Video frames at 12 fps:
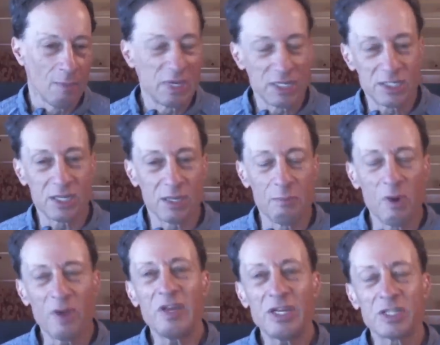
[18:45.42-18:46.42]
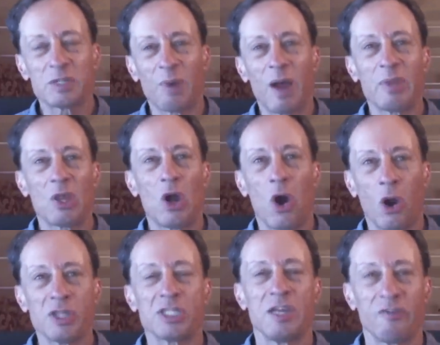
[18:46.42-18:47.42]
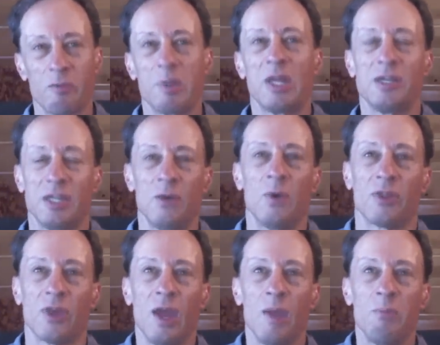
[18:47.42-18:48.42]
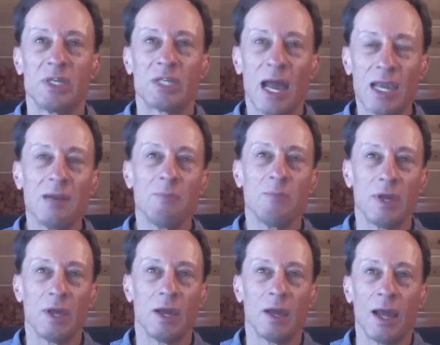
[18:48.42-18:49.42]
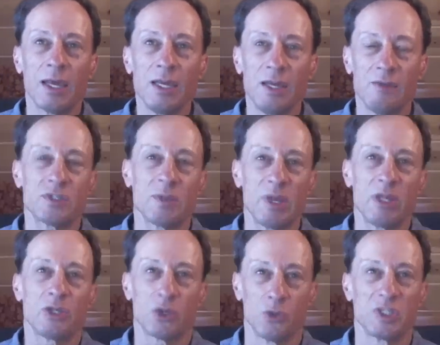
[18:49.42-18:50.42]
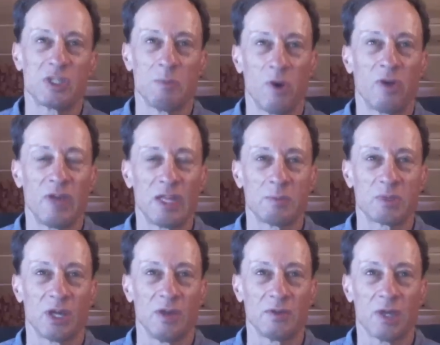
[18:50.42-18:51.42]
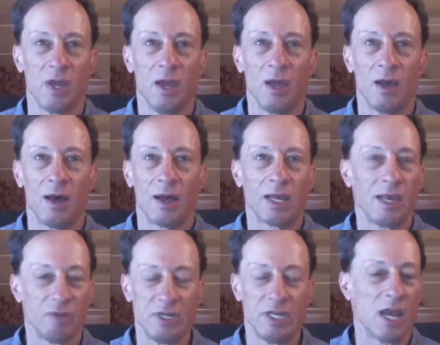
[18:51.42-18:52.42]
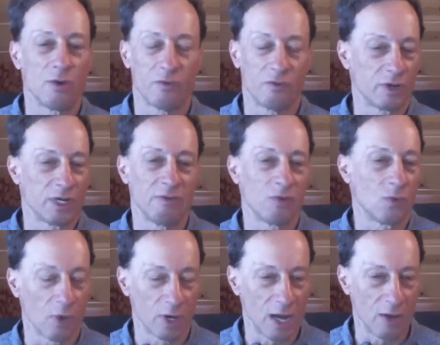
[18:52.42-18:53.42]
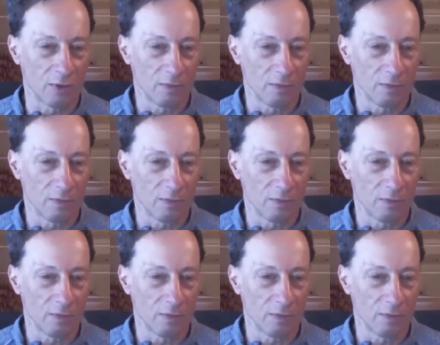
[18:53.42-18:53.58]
Because motivation is probably the hardest thing for me to deal with, because I can give somebody the tools to motivate themselves on a given day or for a given workout.